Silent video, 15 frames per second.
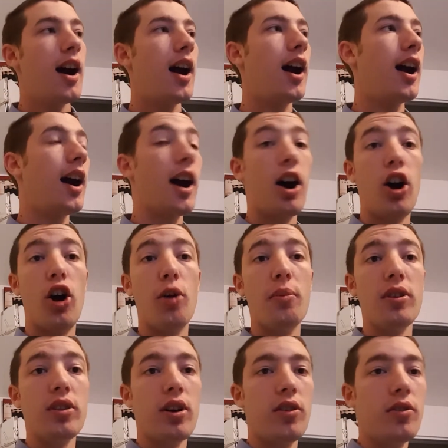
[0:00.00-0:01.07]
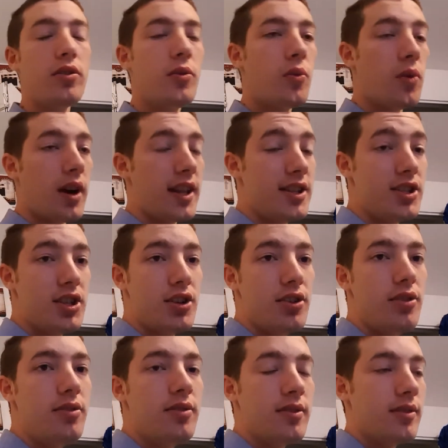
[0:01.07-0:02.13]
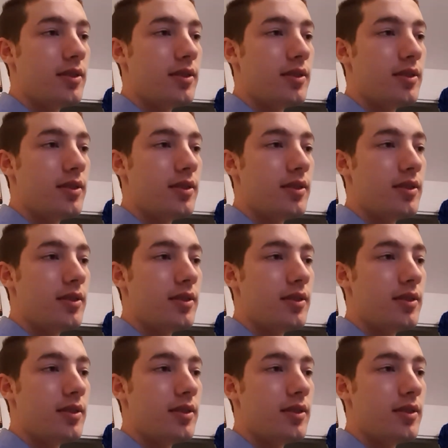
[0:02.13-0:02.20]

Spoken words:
Home Alone 1 and 2.